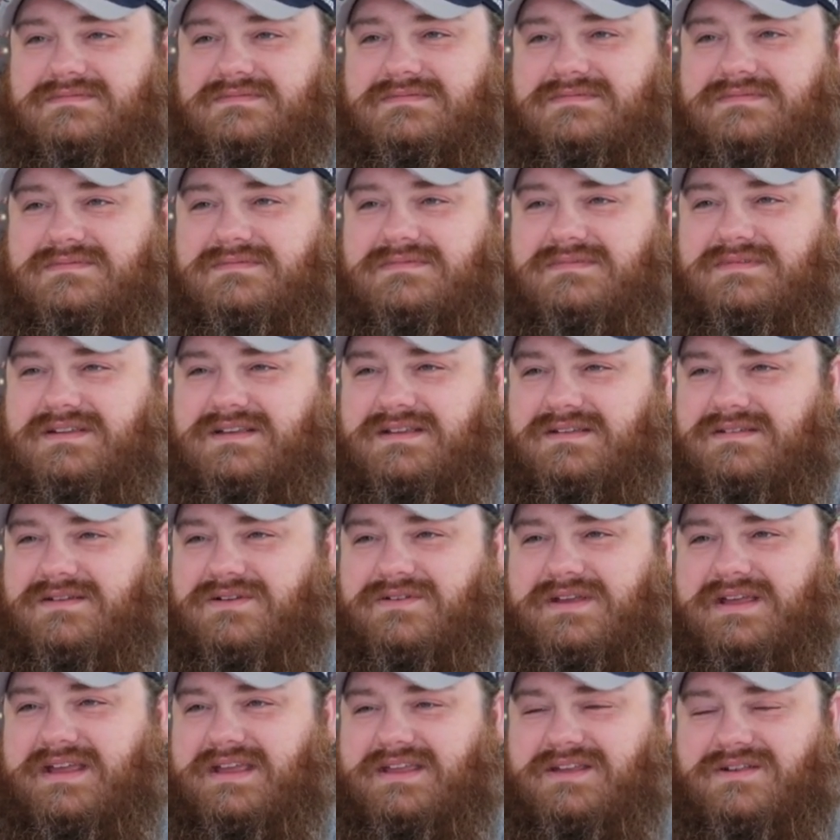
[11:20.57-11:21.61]
Sure.
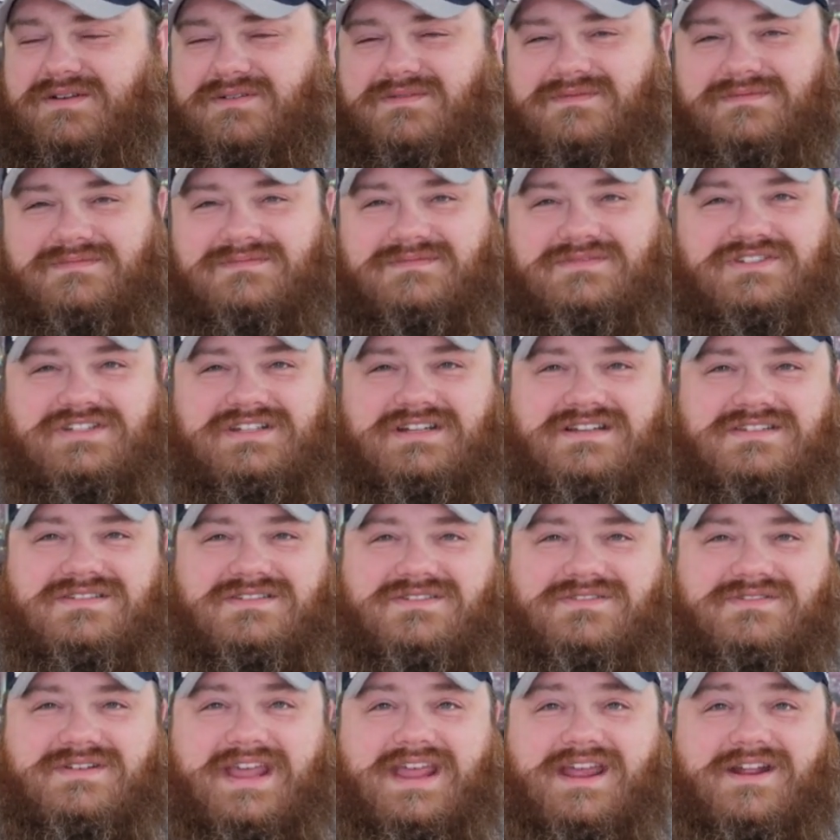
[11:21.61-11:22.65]
Okay, you don't. She doesn't
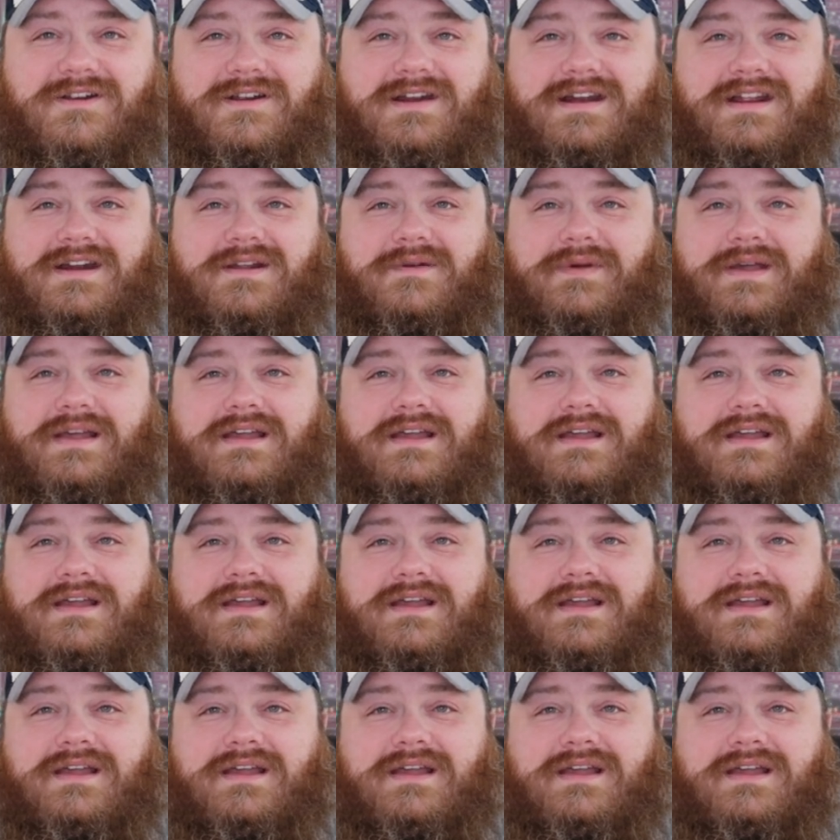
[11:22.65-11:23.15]
do Gatorade.